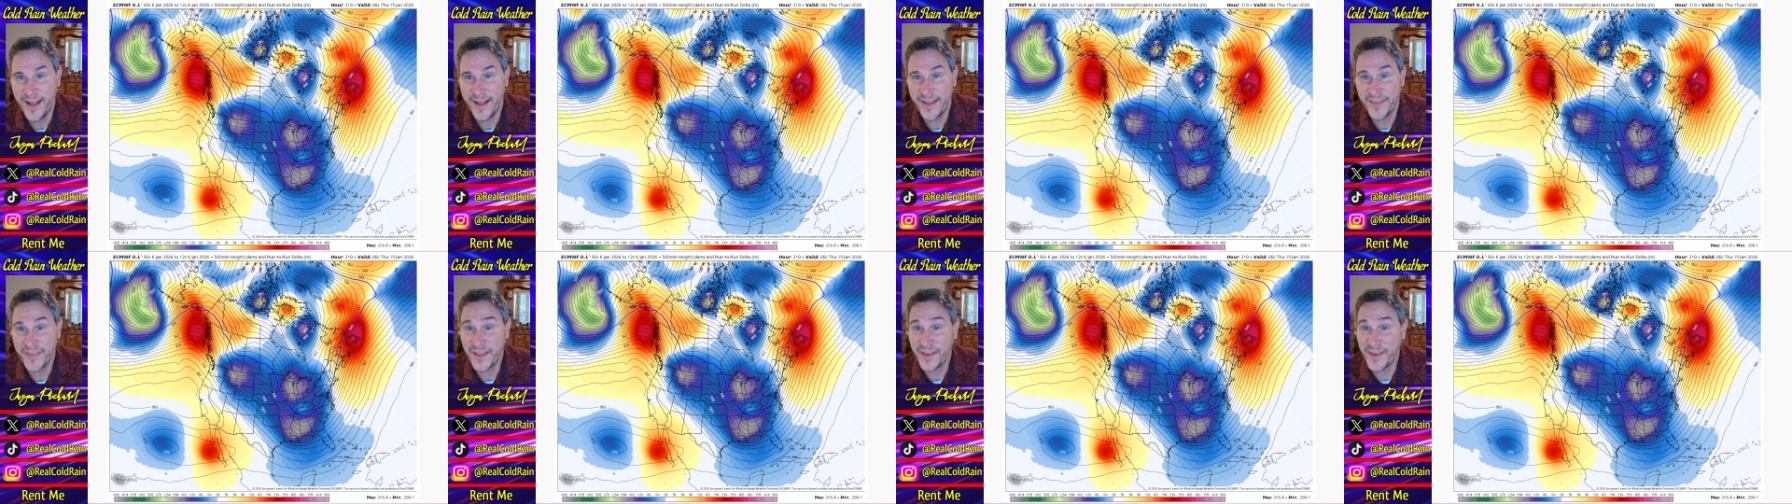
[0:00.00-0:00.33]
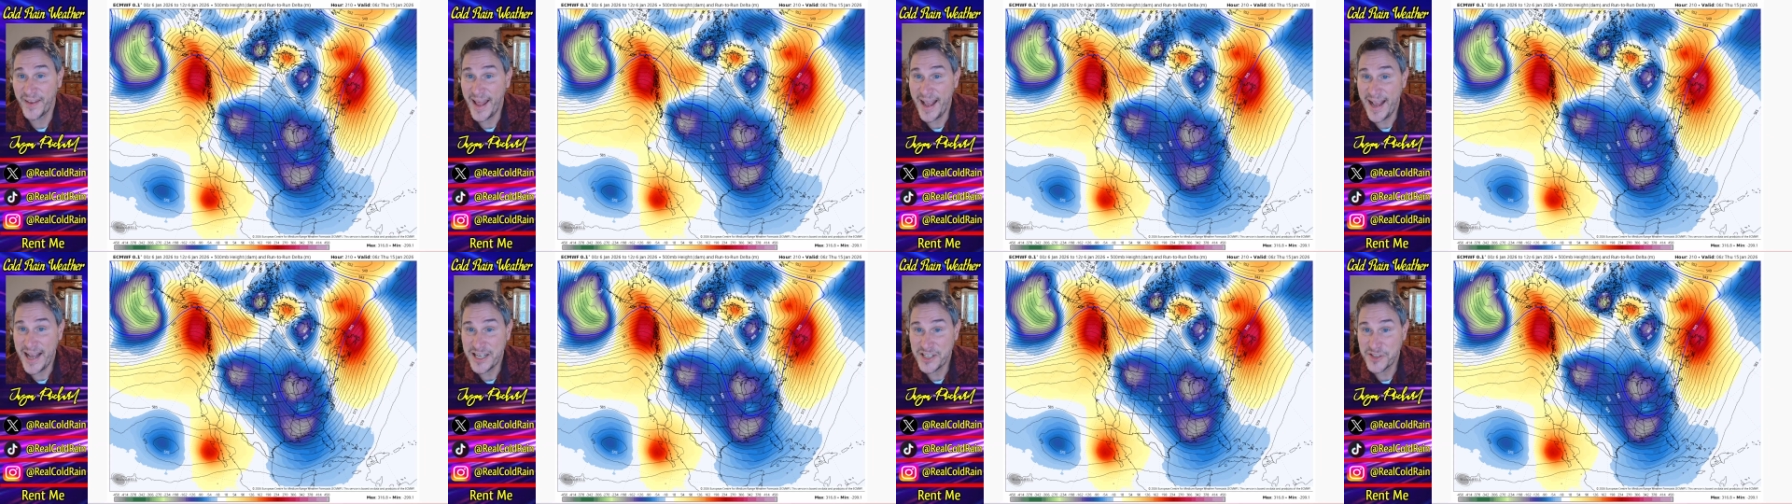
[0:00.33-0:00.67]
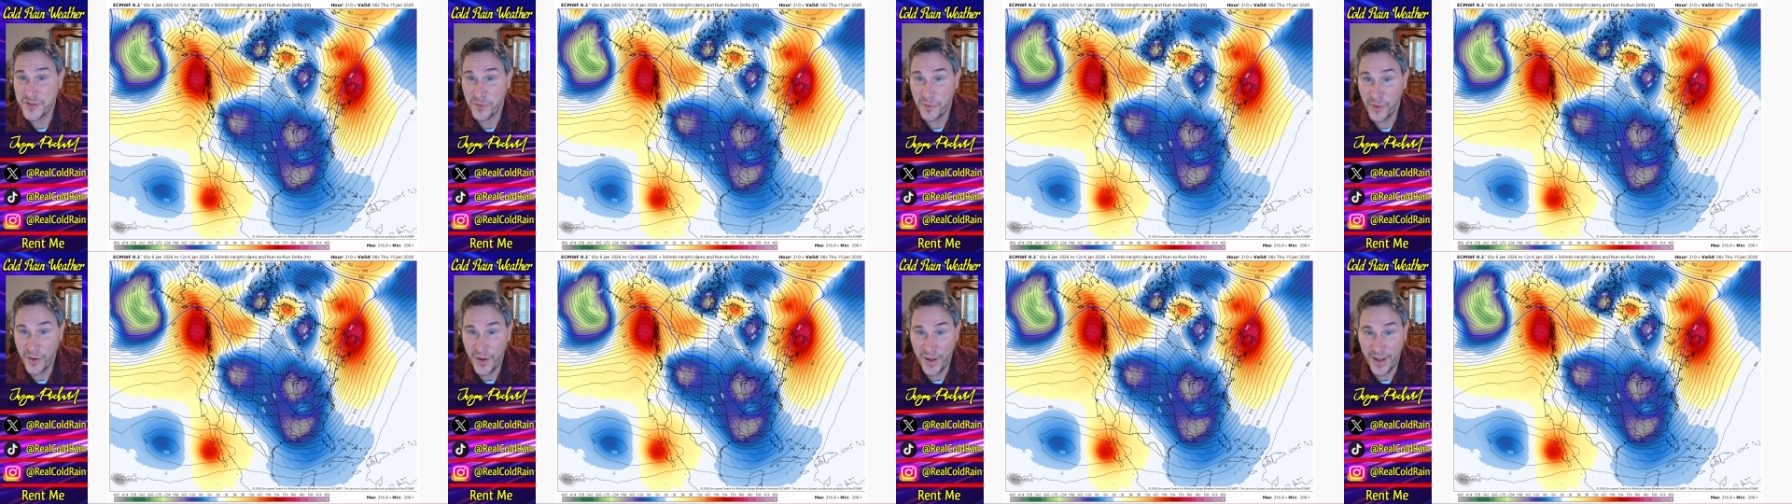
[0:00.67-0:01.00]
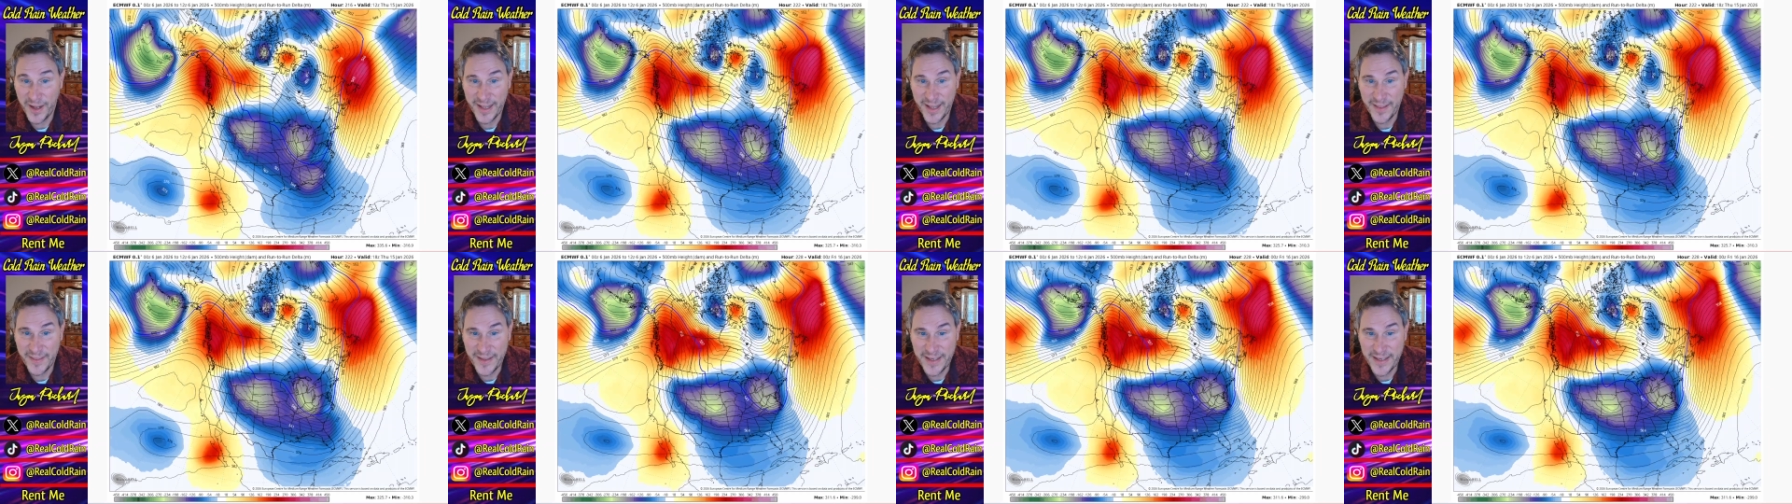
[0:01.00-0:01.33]
the last run
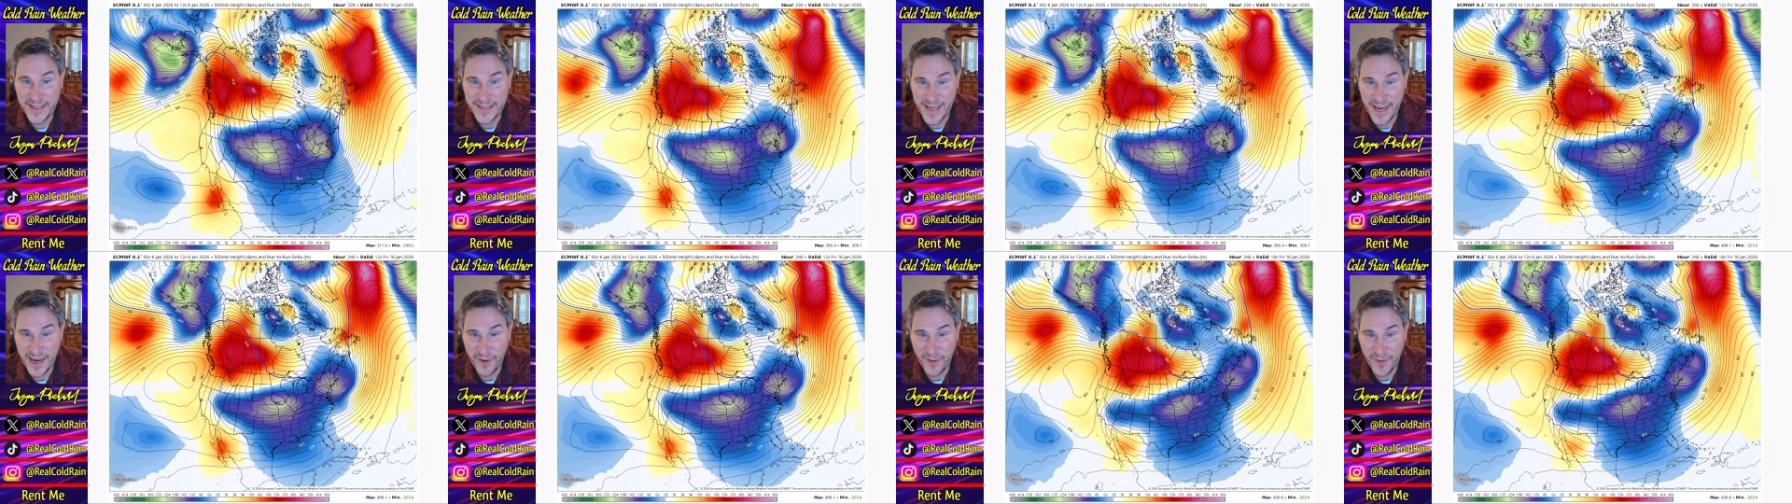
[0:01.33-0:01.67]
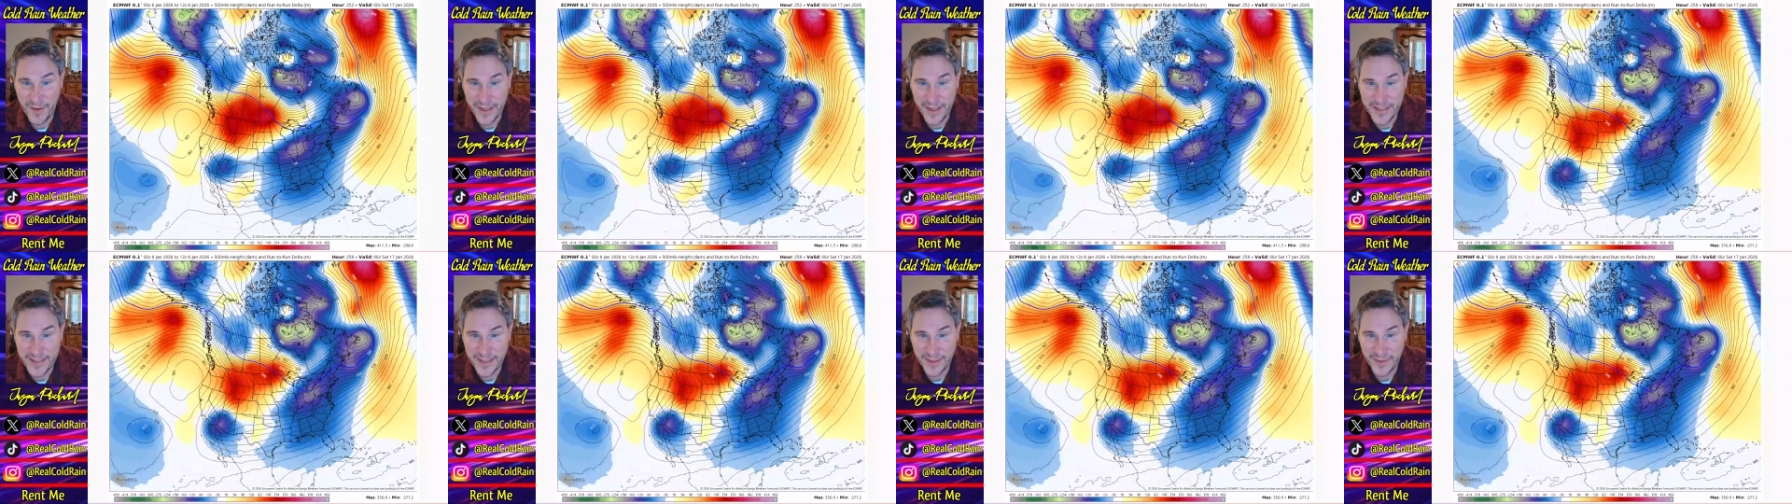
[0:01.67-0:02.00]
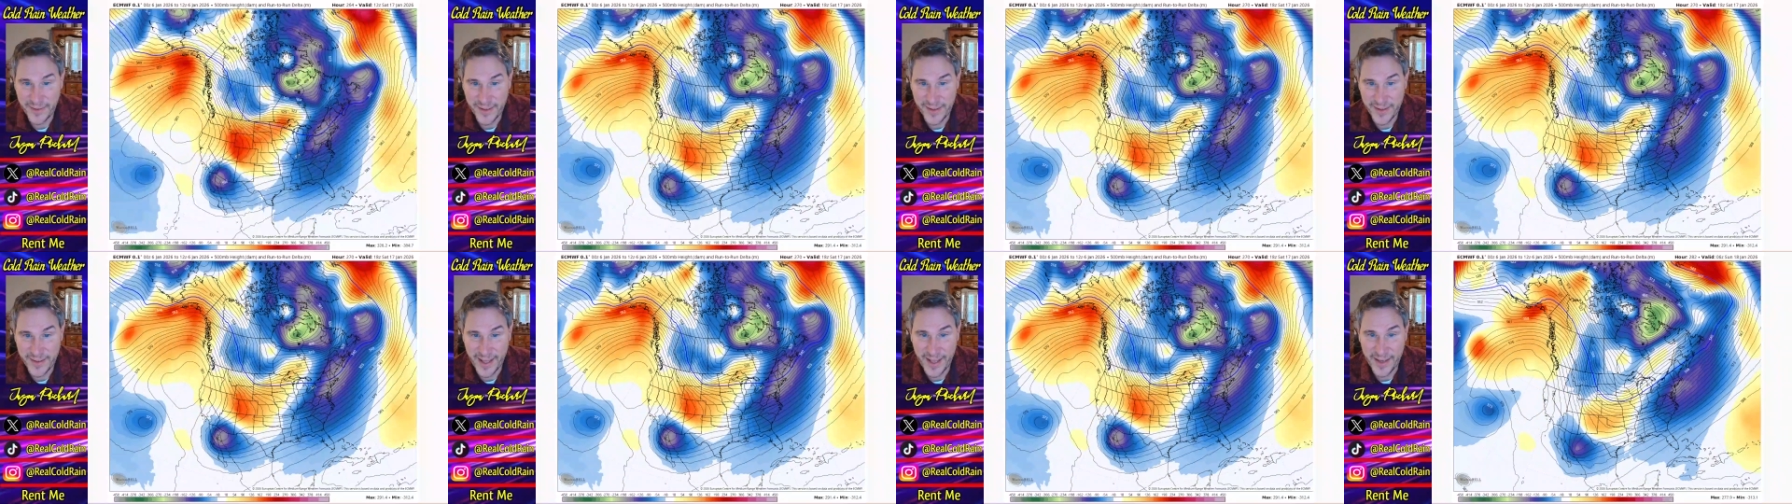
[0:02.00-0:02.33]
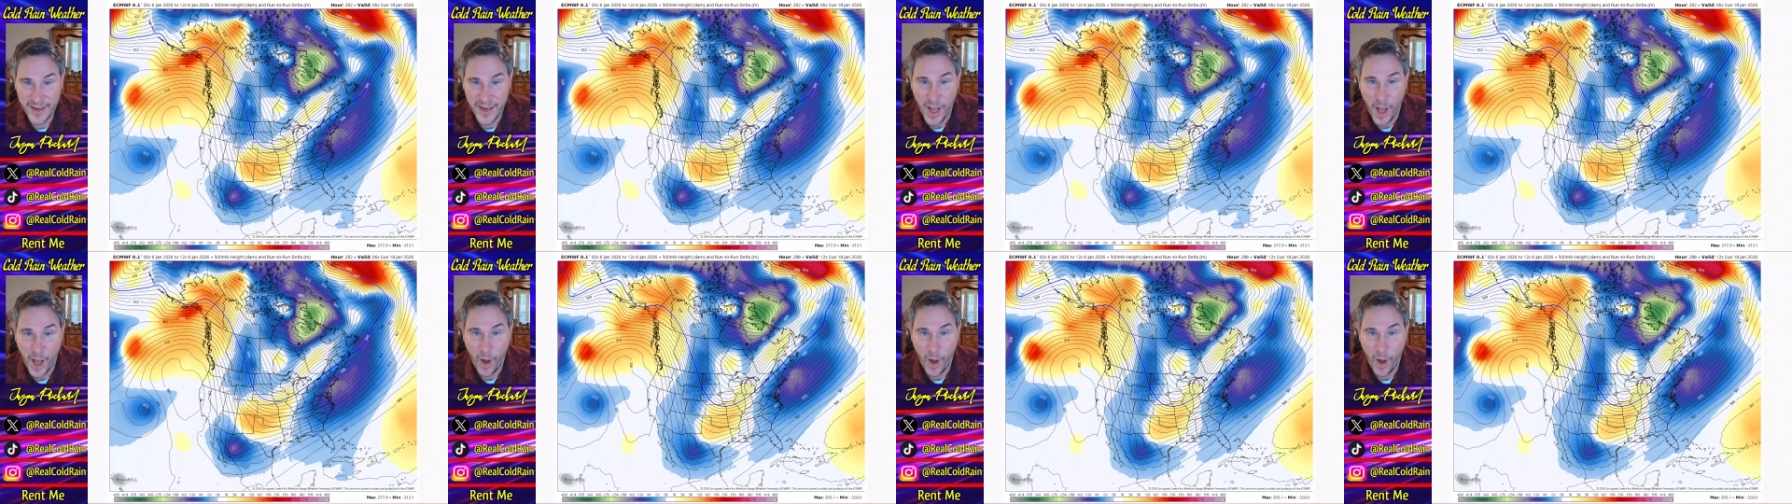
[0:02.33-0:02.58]
in these areas. And look at that.